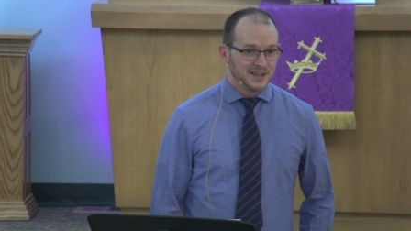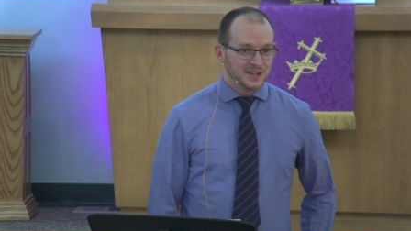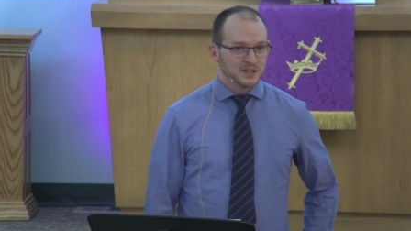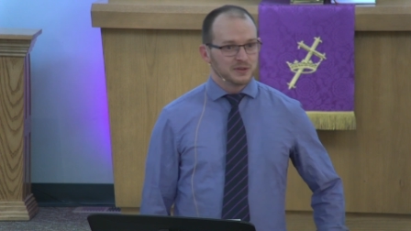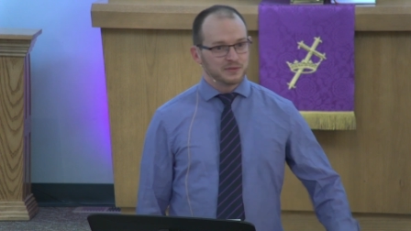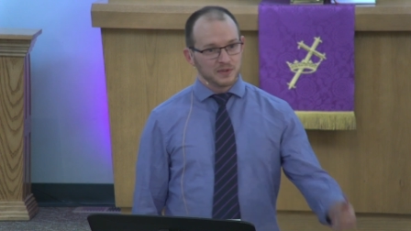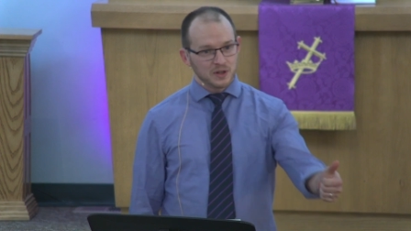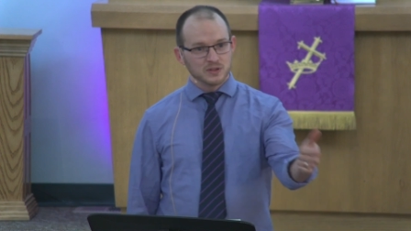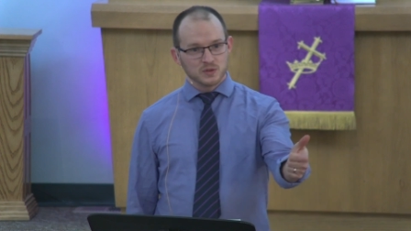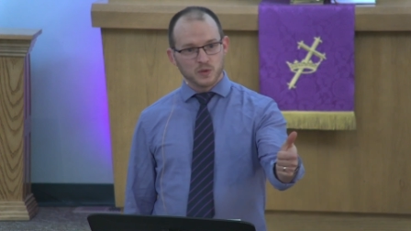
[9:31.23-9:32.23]
You're
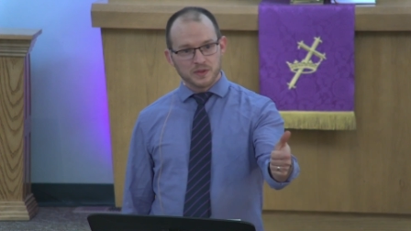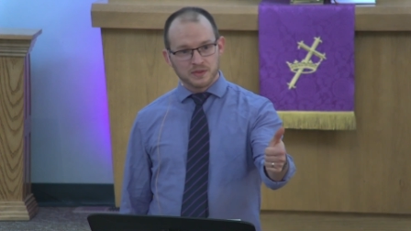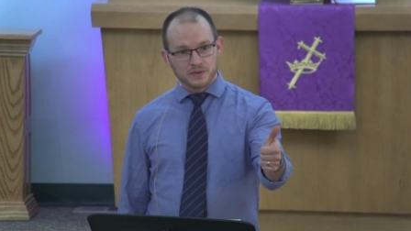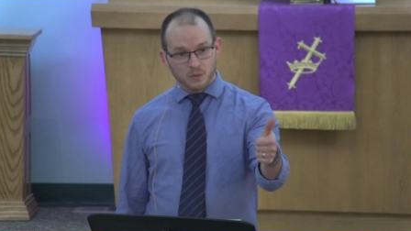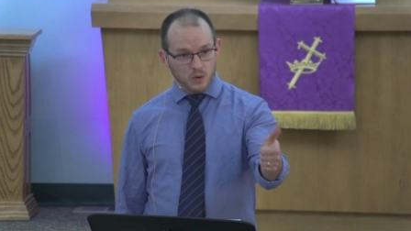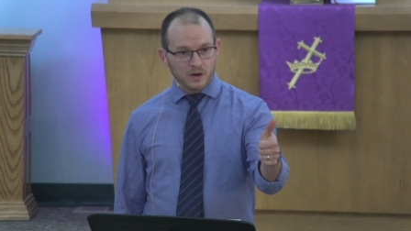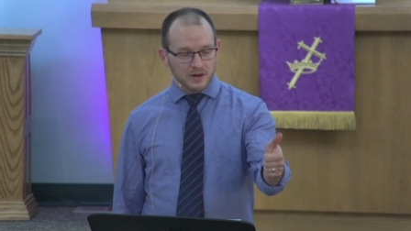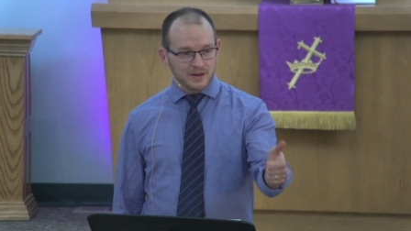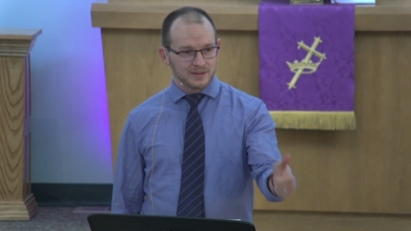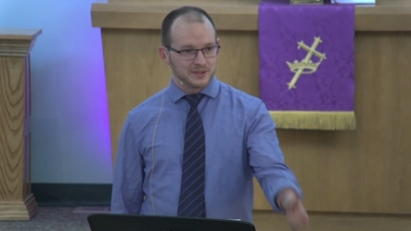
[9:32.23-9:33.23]
filled with the
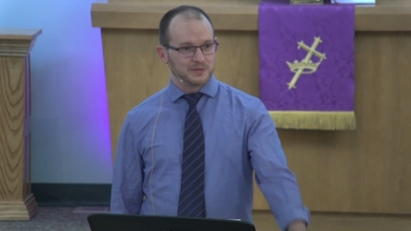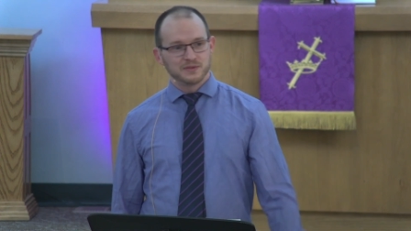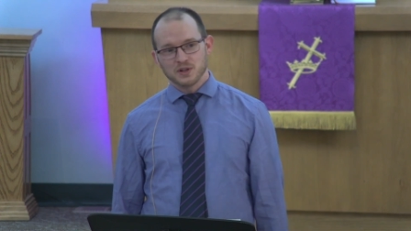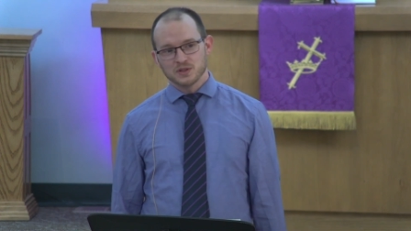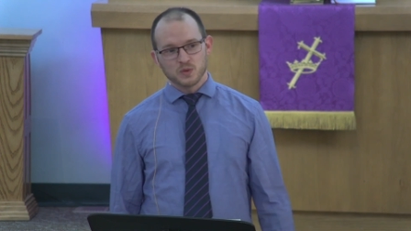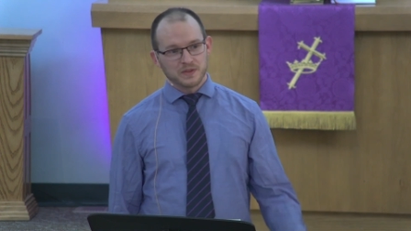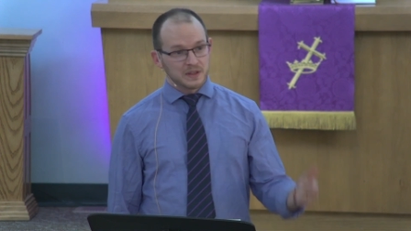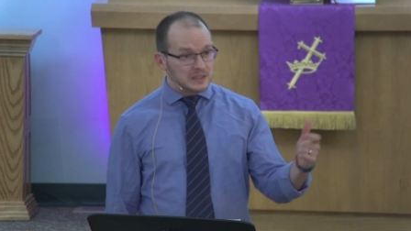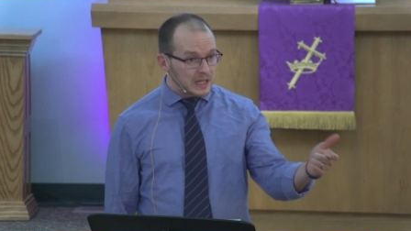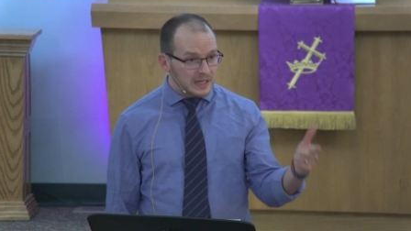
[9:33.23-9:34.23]
Word, you're filled with the
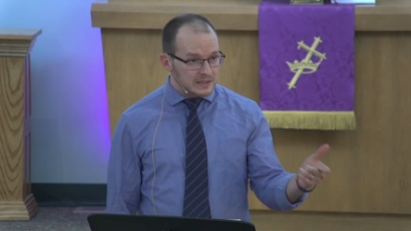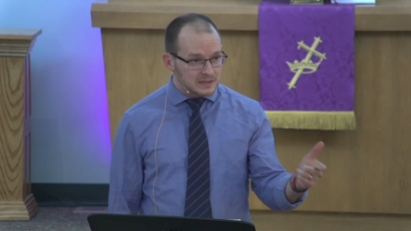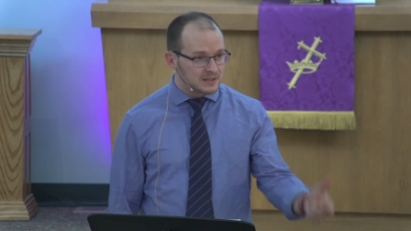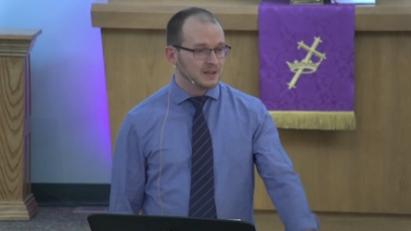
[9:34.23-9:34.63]
light,